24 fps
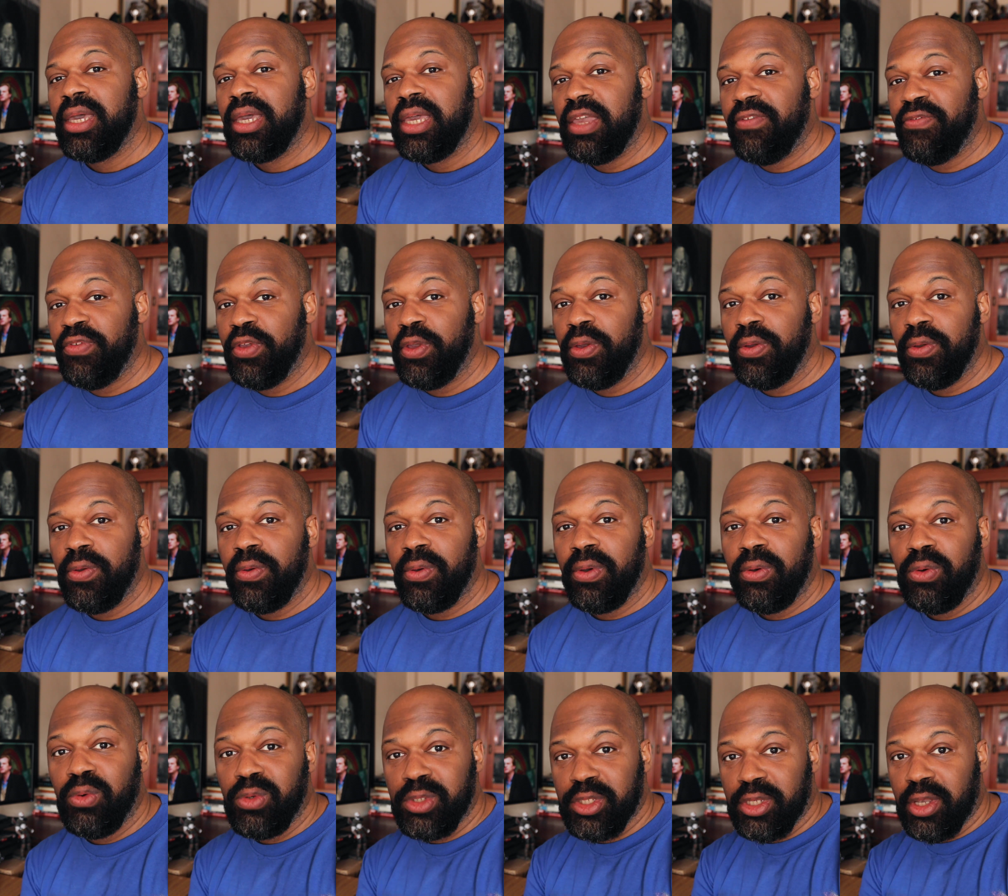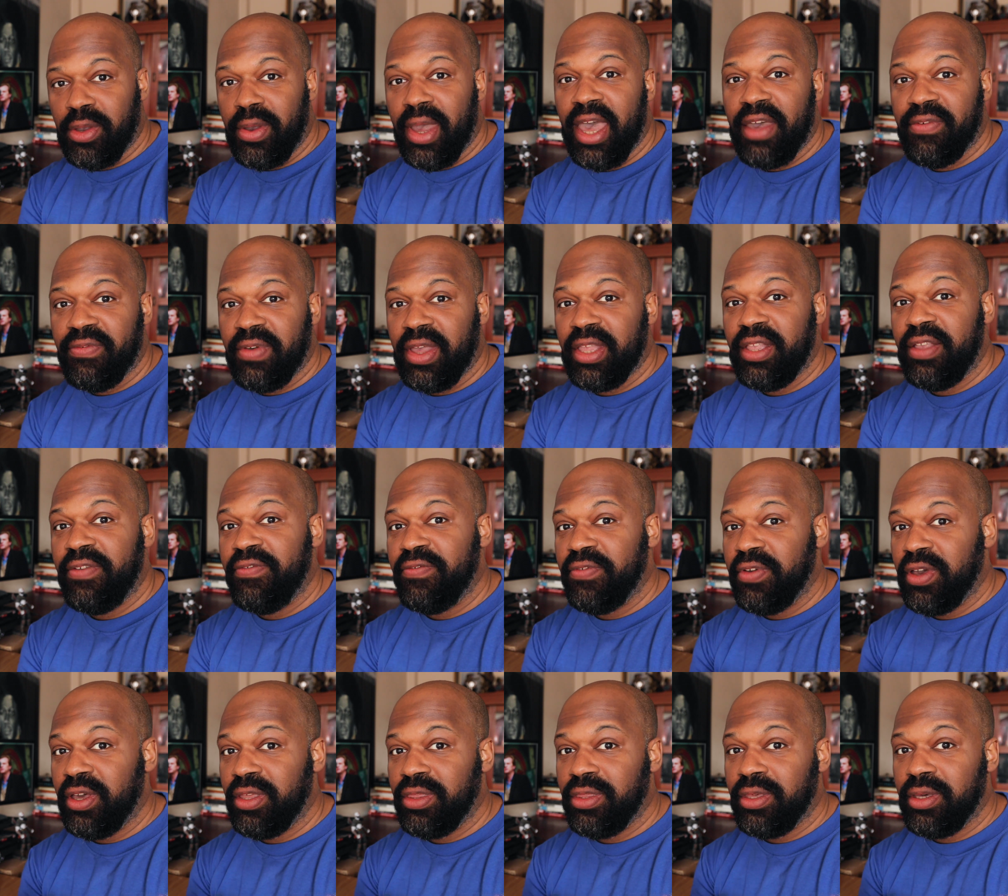If you also have any
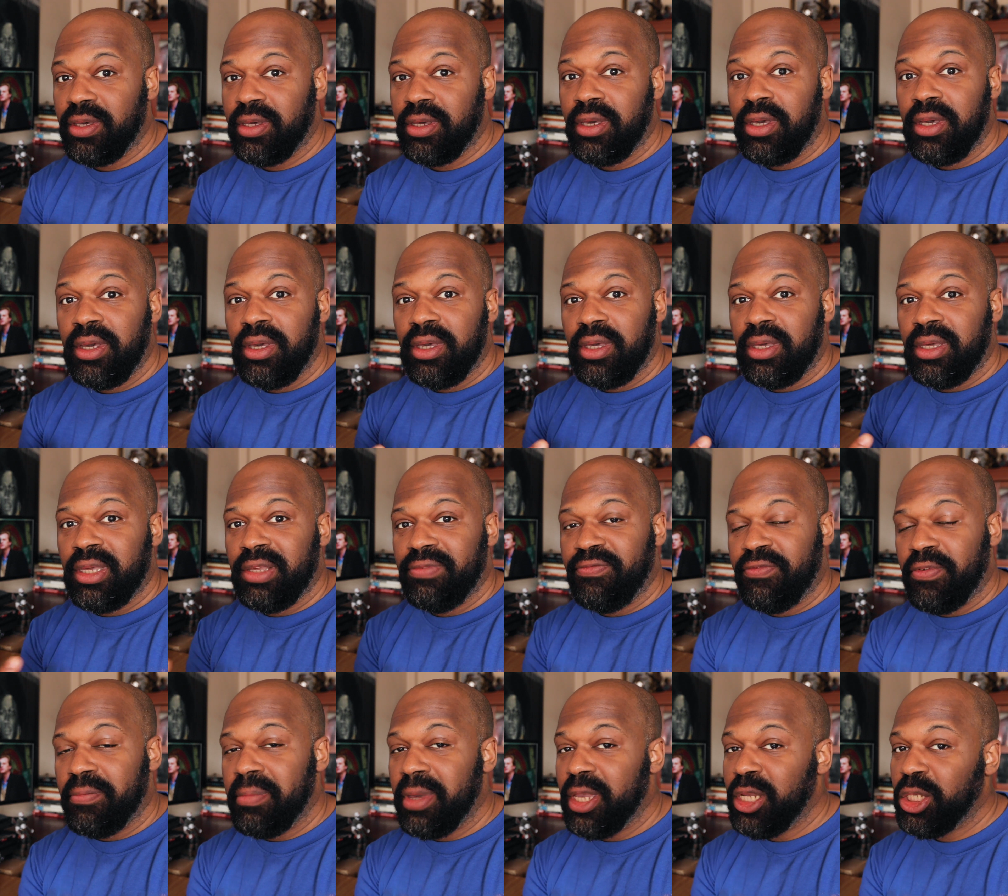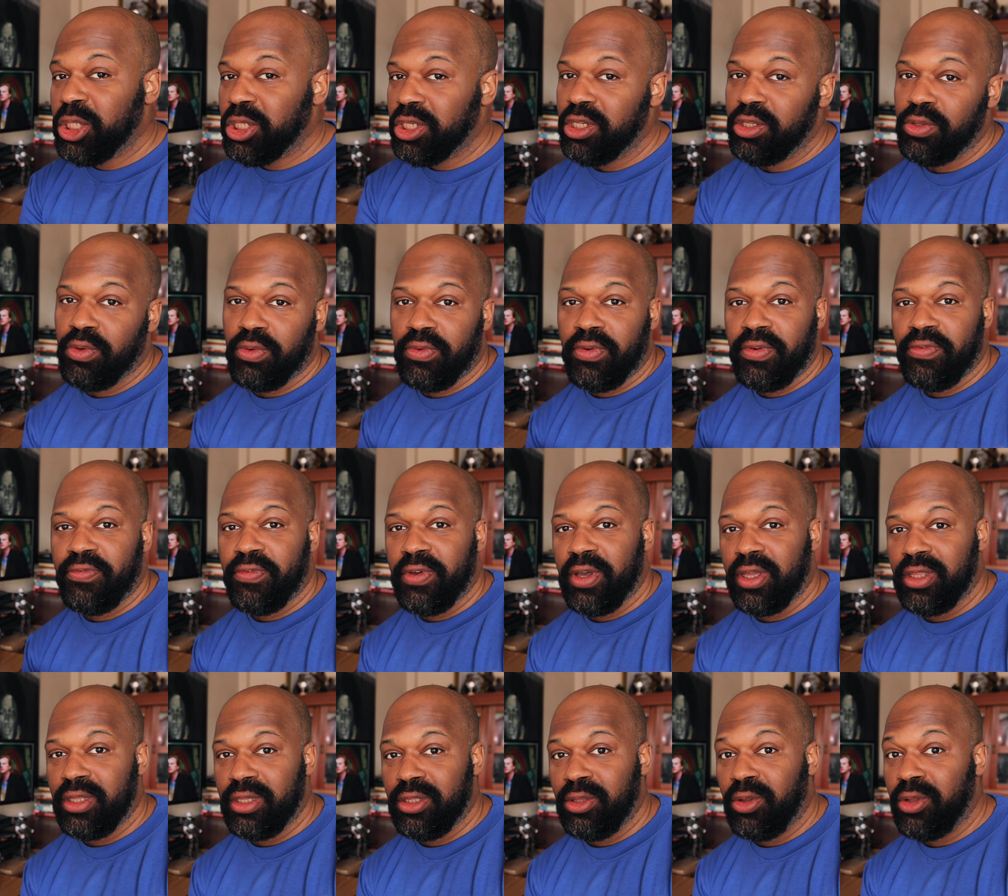further information or
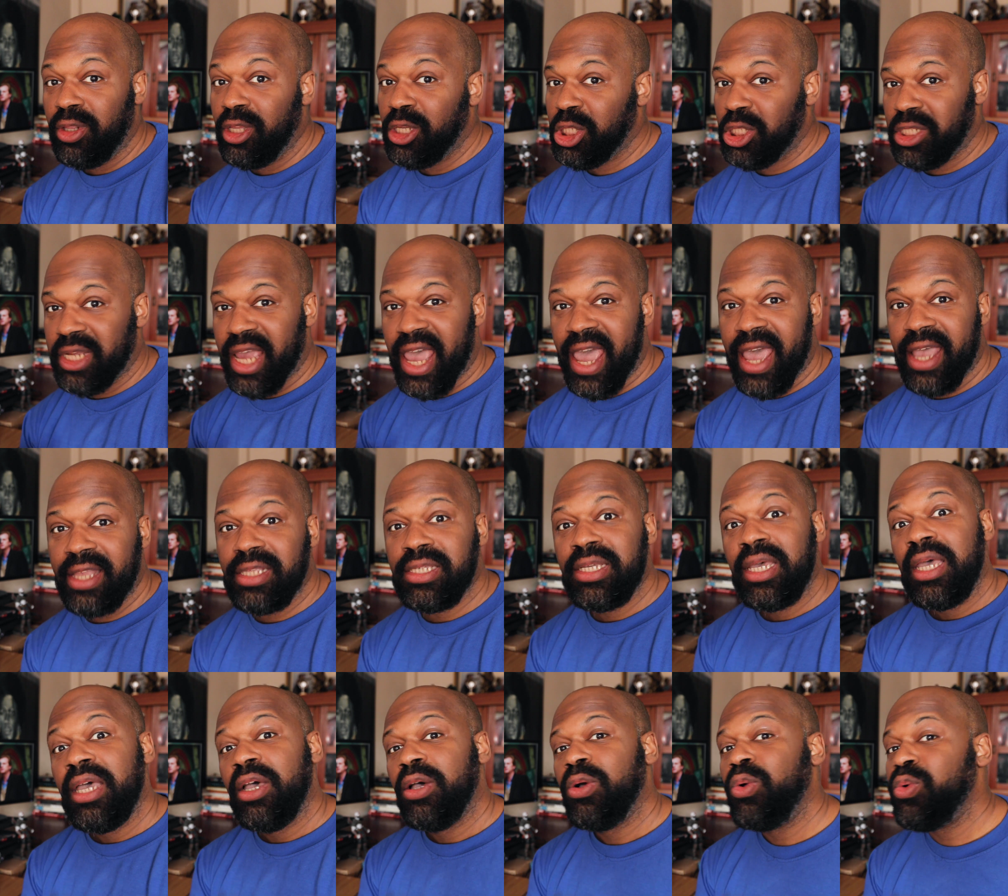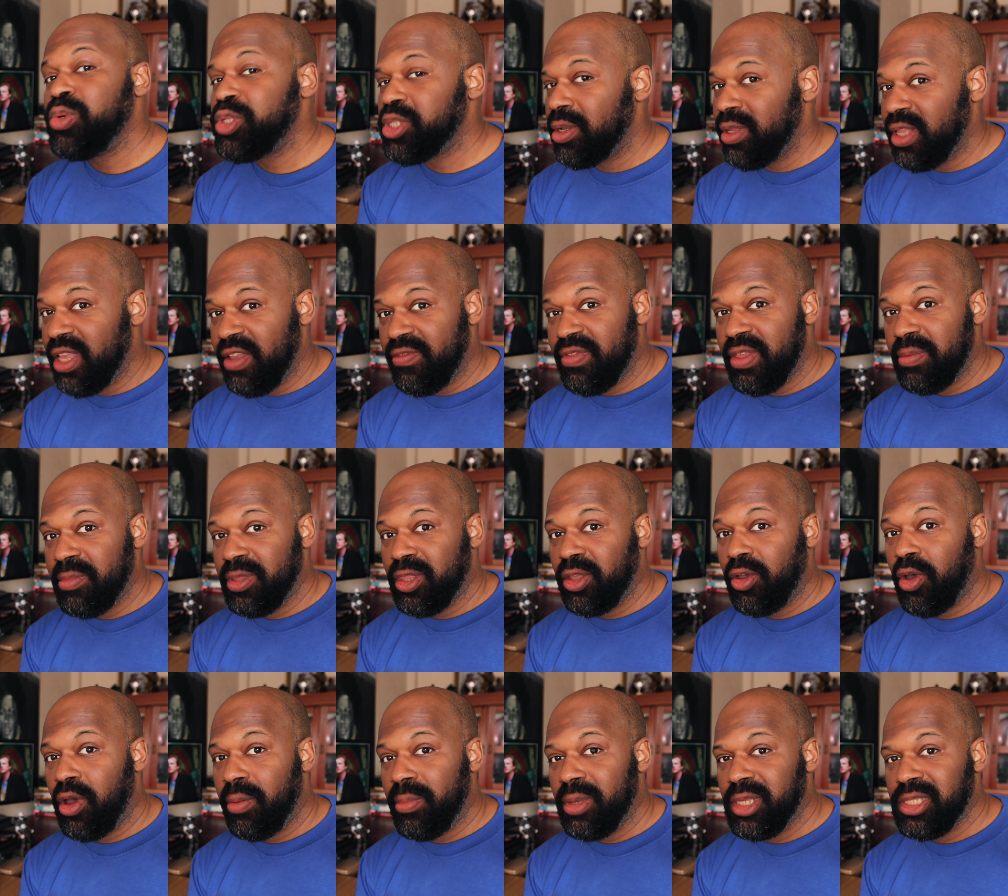further knowledge to add, also leave them in the
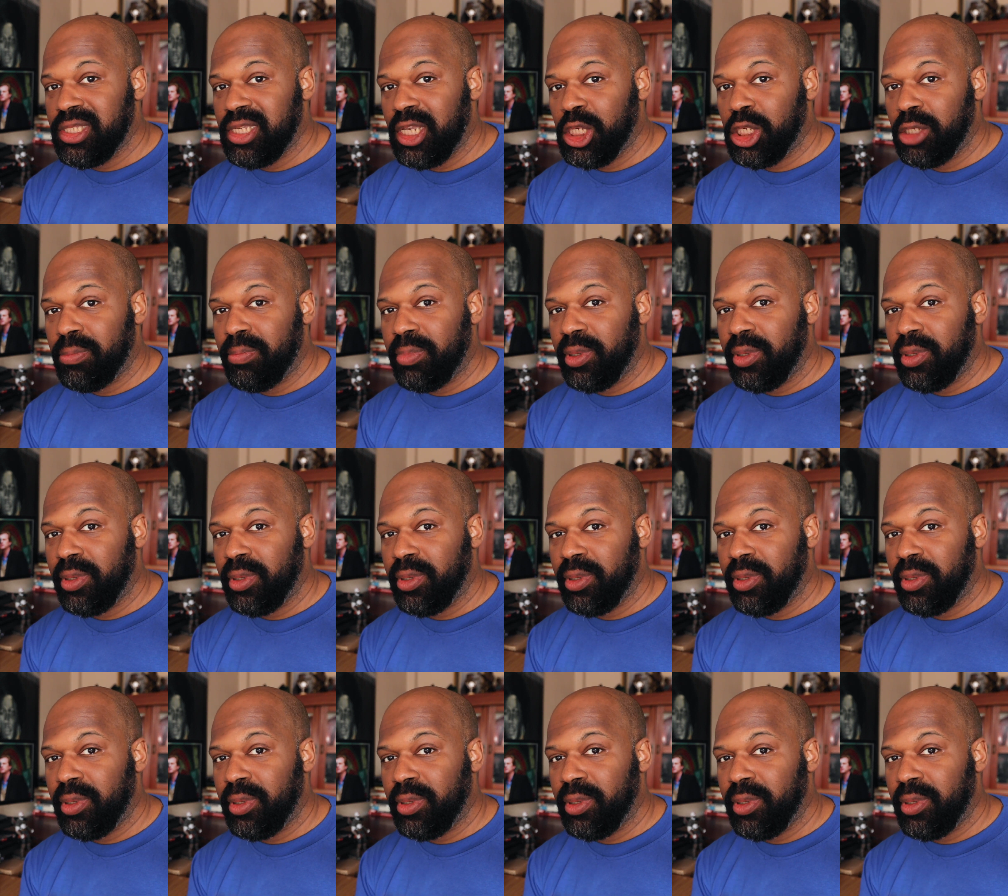comment section